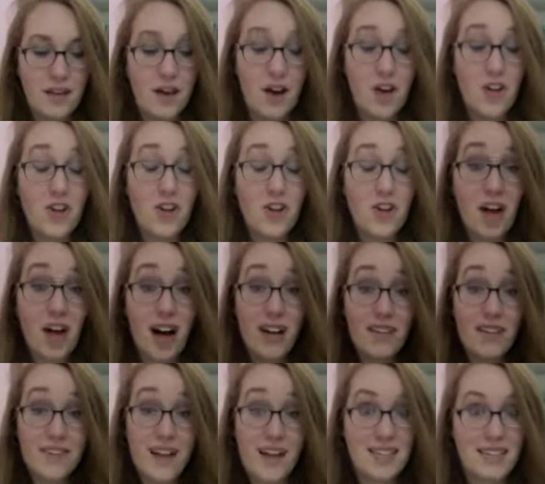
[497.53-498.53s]
a lot
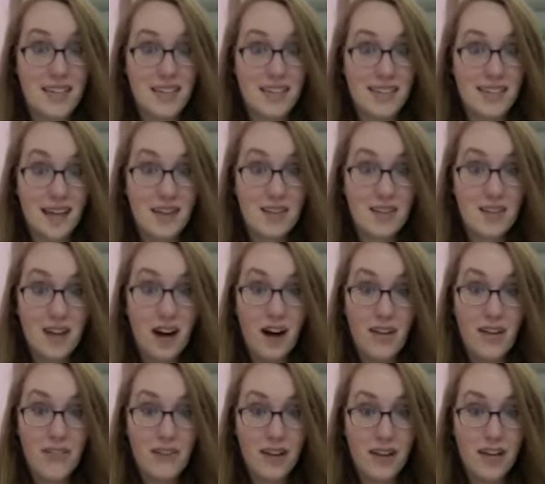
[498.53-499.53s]
of essays. I
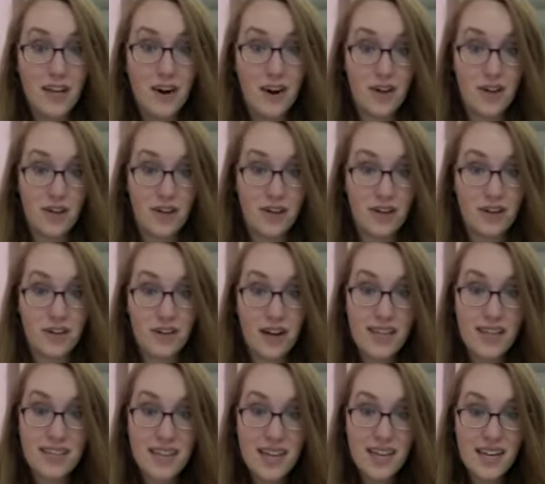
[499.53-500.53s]
love reading art critical
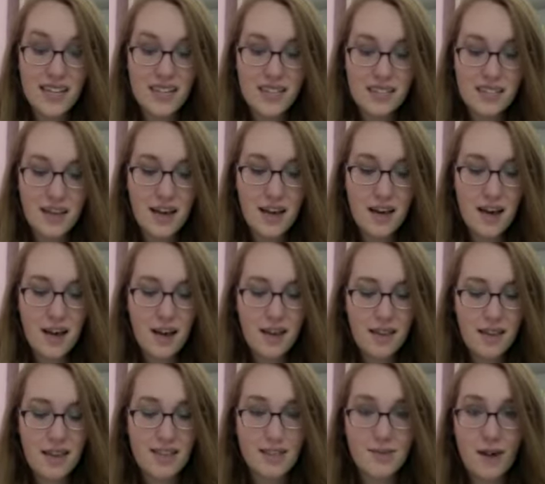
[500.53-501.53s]
essays.
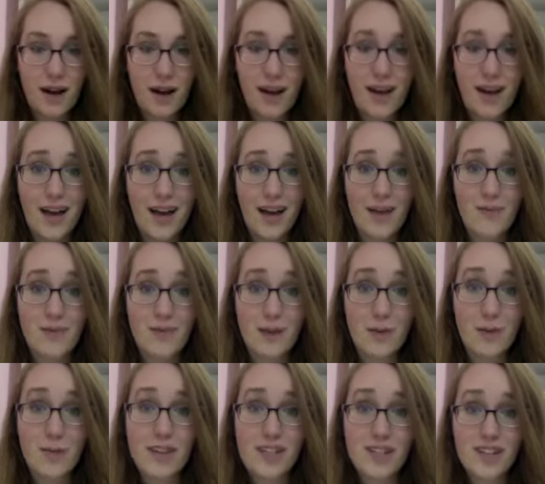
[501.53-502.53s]
That's why I'm
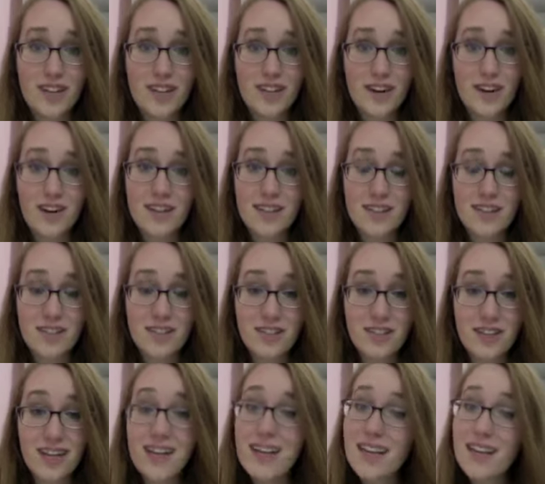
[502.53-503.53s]
double majoring in art
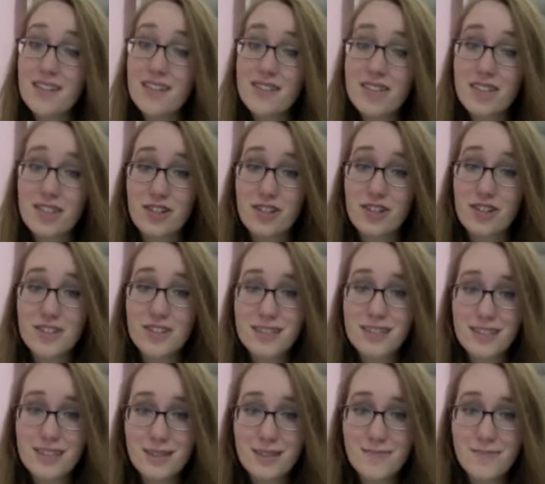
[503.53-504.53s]
history and English
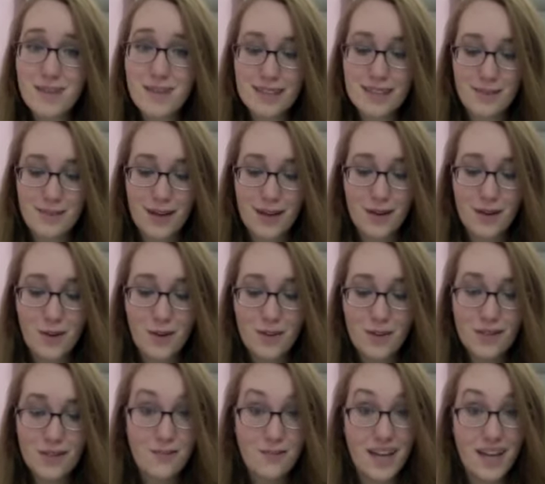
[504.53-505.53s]
criticism. That's my goal
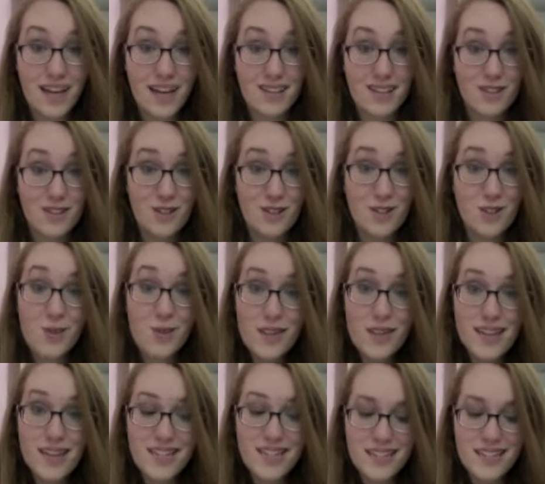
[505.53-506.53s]
someday, is to do
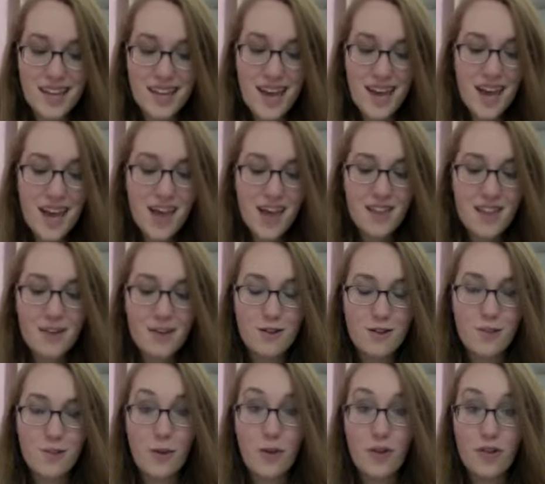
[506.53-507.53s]
this.
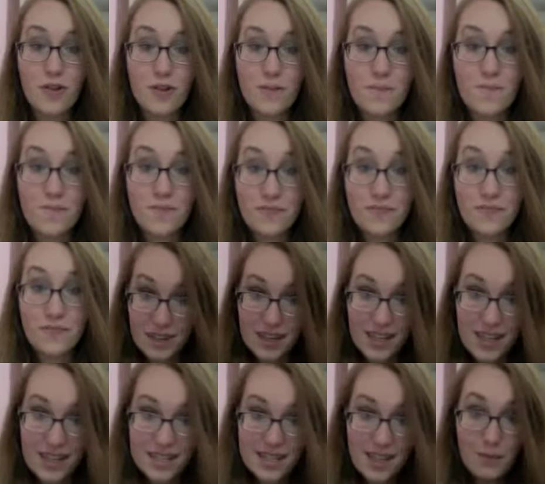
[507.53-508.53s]
There's both,
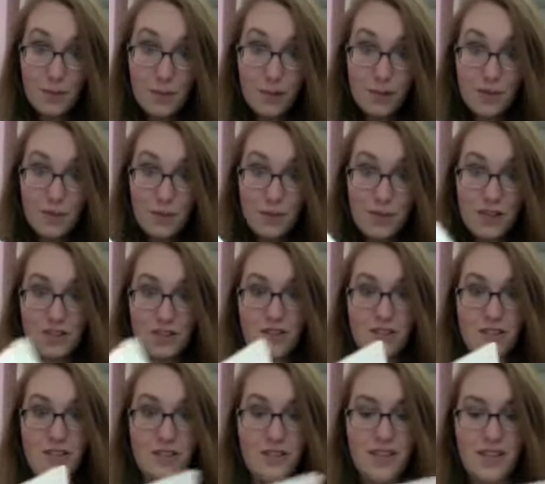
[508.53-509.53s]
like I said, beautiful
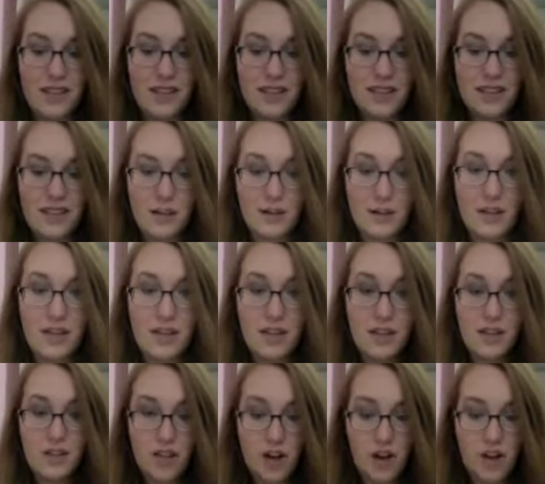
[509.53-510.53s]
pictures of things that were in
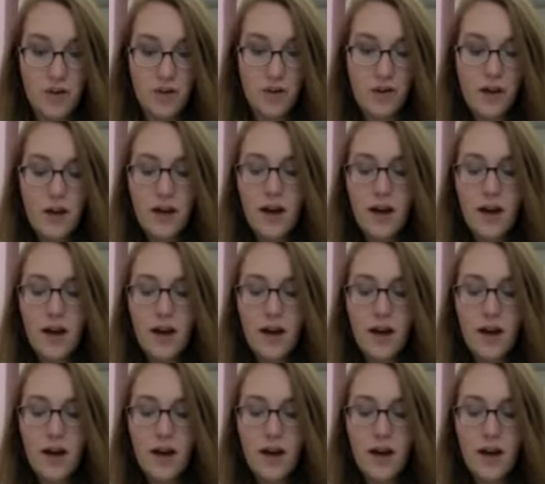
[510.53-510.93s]
the show,